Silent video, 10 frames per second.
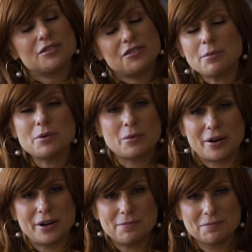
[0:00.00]
in
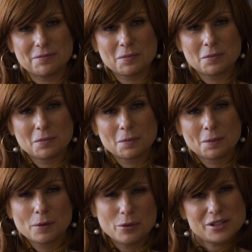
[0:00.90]
February,
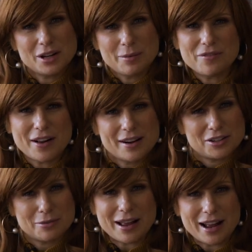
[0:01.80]
we're going to talk about
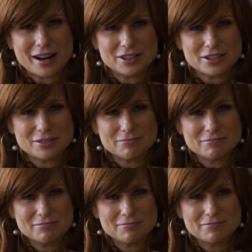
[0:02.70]
finding your match.
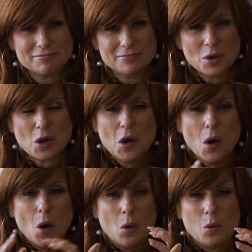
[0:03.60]

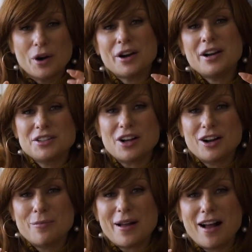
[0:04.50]
We're going to
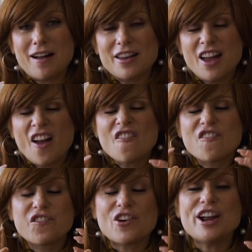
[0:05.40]
talk about
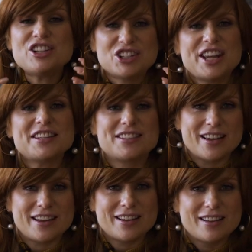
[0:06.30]
French
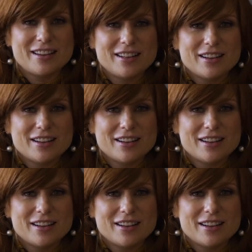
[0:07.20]
kissing,